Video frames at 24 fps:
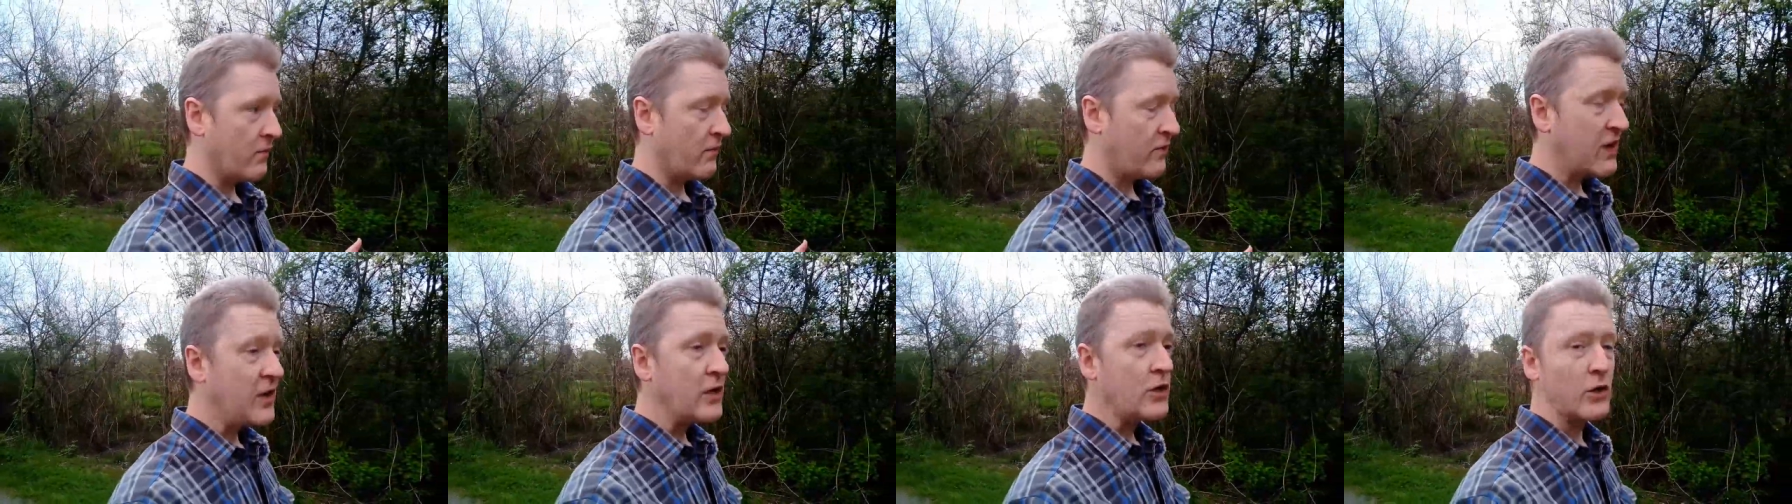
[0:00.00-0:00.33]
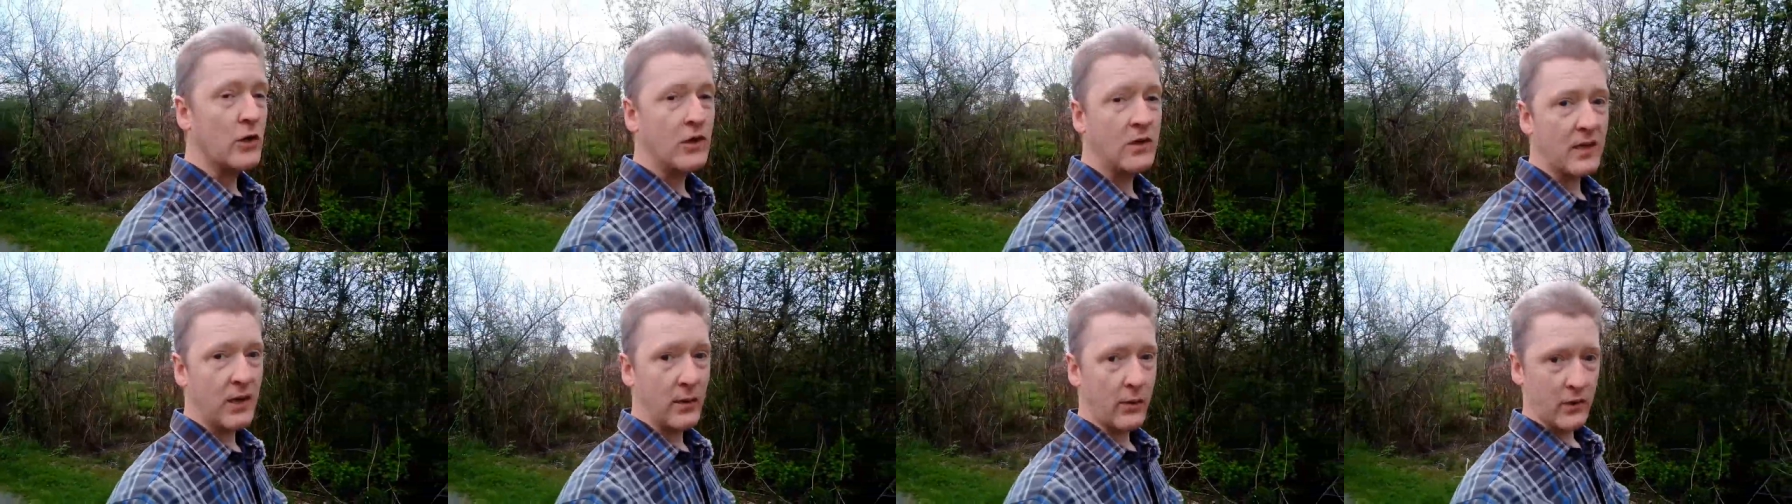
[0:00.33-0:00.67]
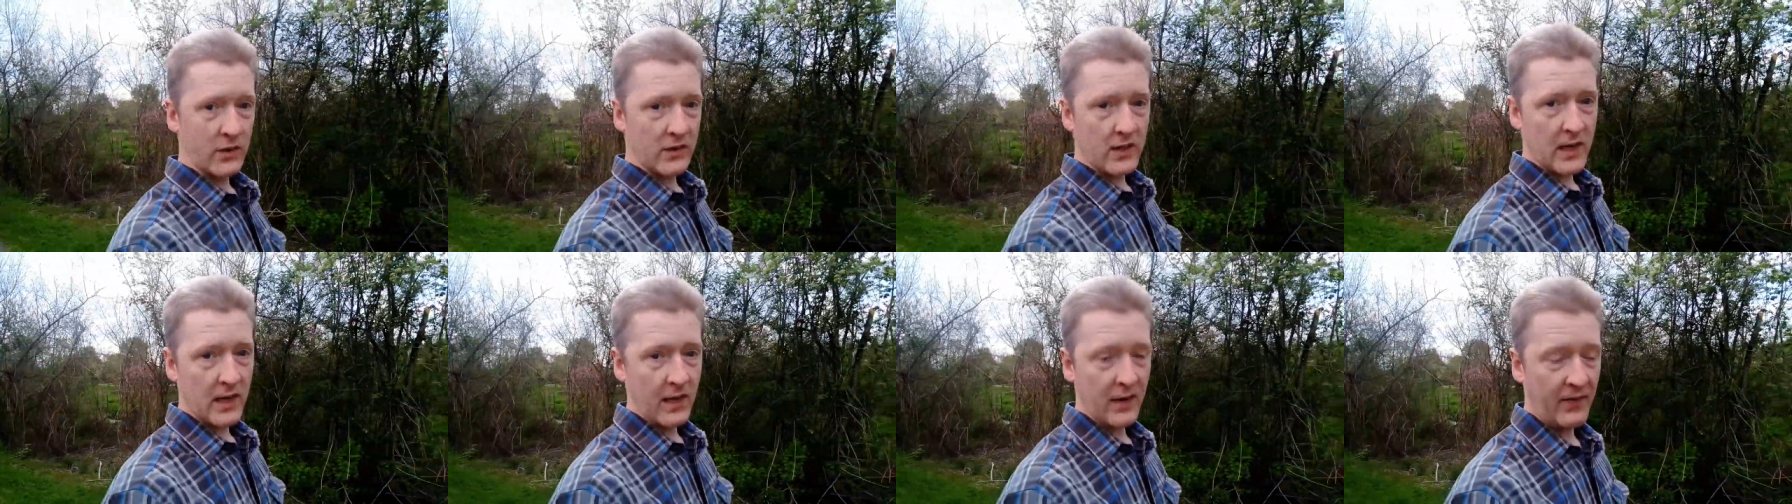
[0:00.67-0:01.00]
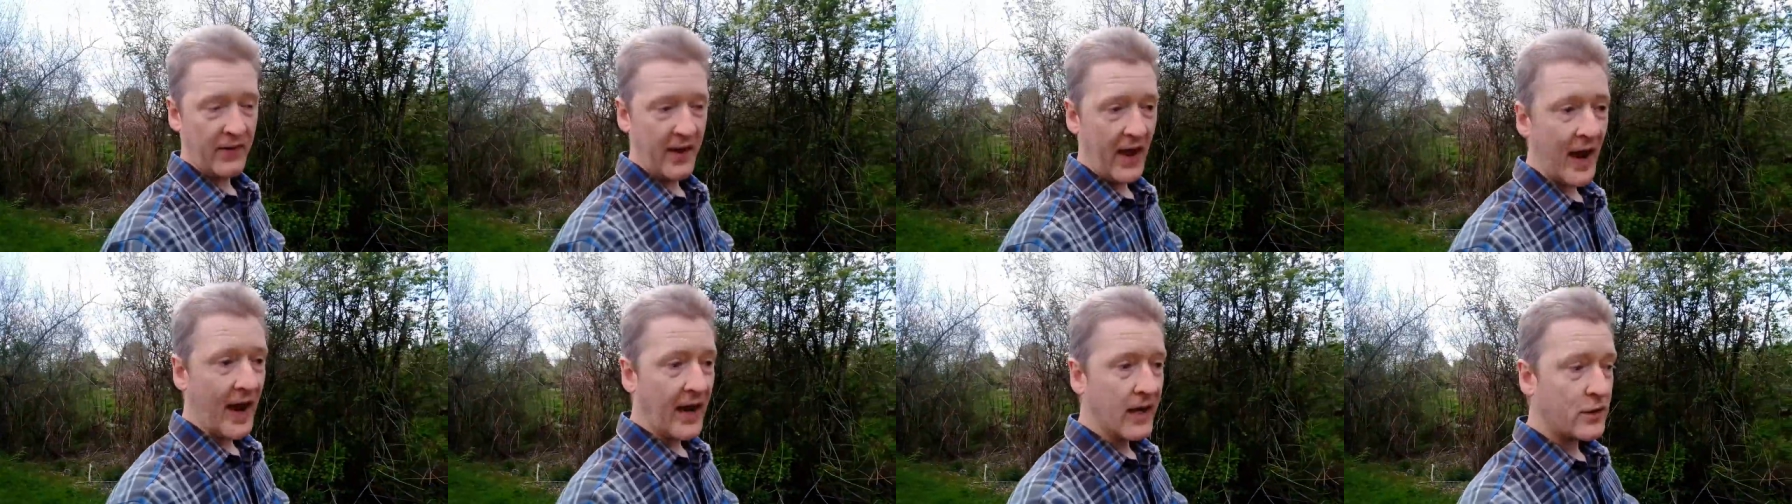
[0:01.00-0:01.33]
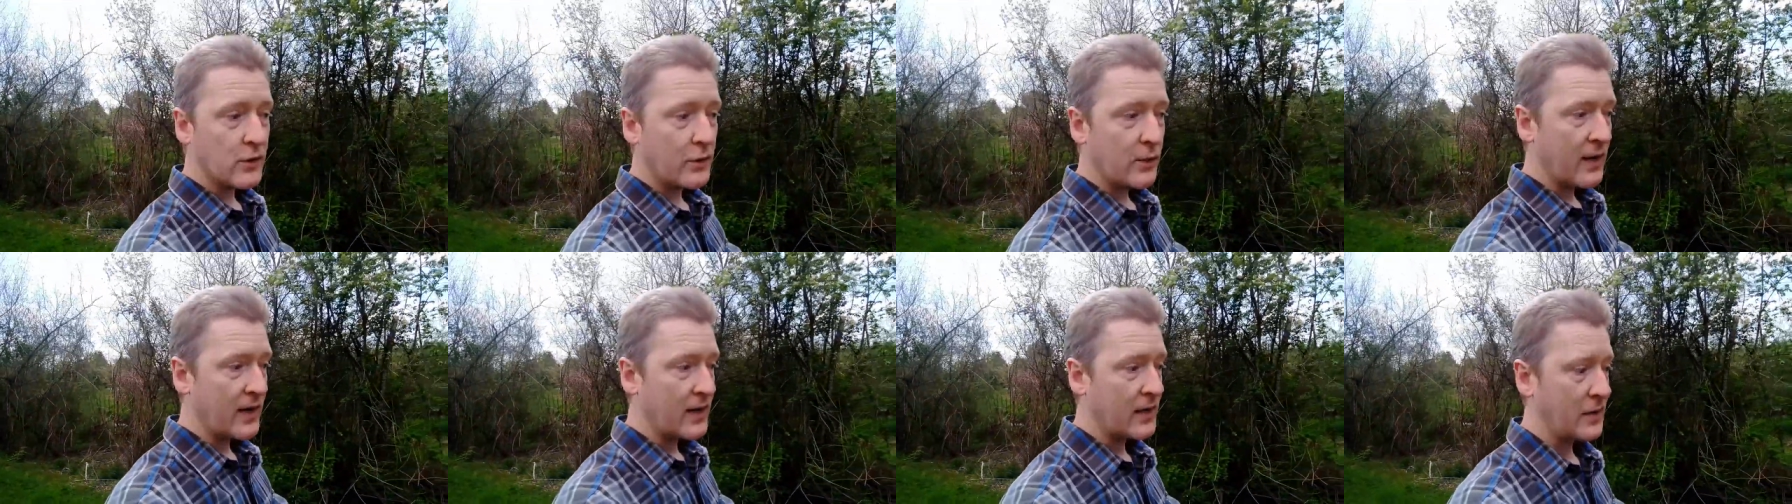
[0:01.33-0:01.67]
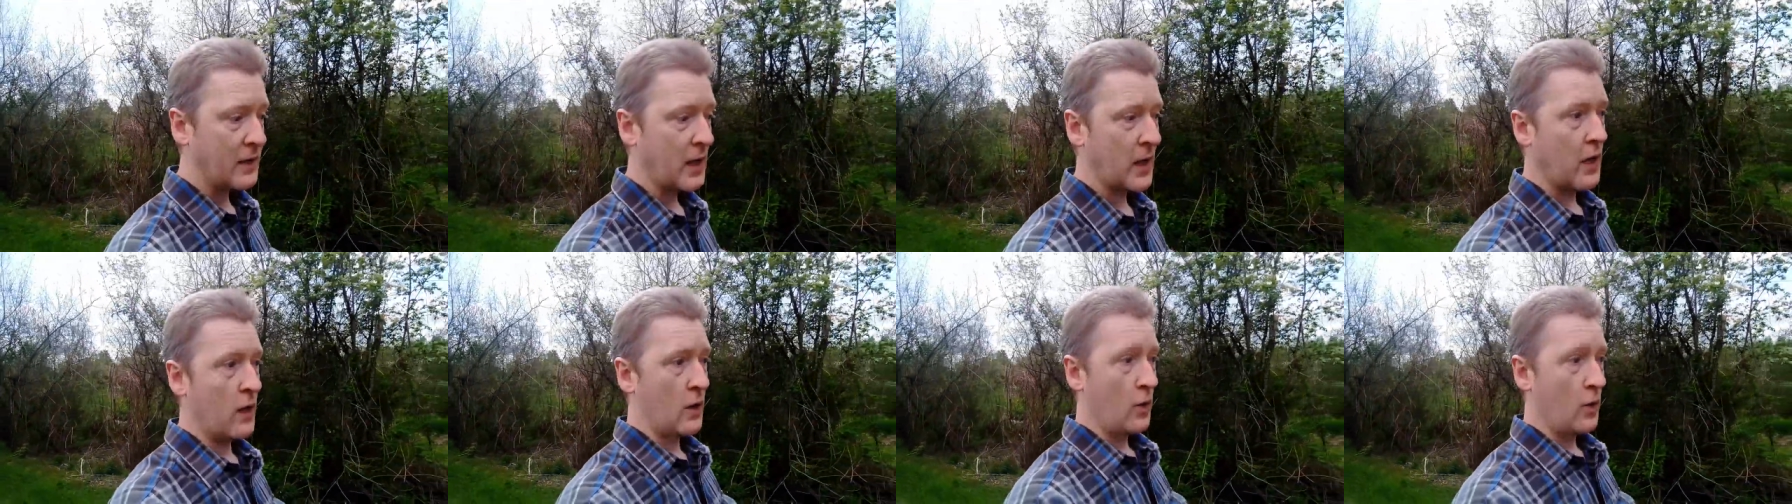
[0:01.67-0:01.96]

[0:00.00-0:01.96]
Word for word: features they were seeing in the x-rays